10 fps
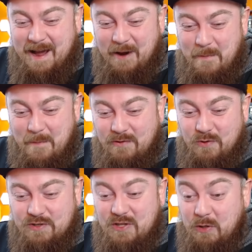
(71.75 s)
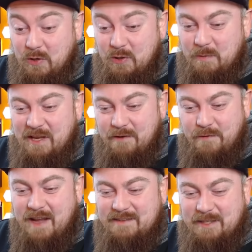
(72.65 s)
Are among those that could be
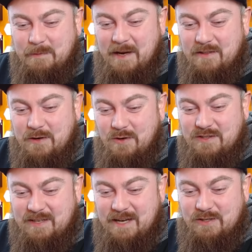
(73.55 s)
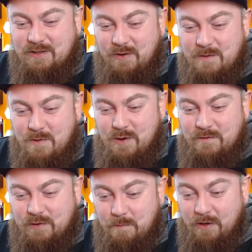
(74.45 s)
affected by the non-statutory
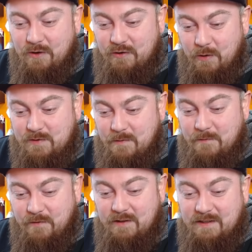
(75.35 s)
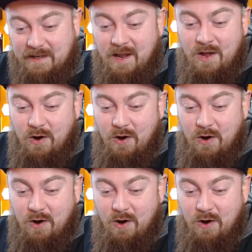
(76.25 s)
move to block groups from funding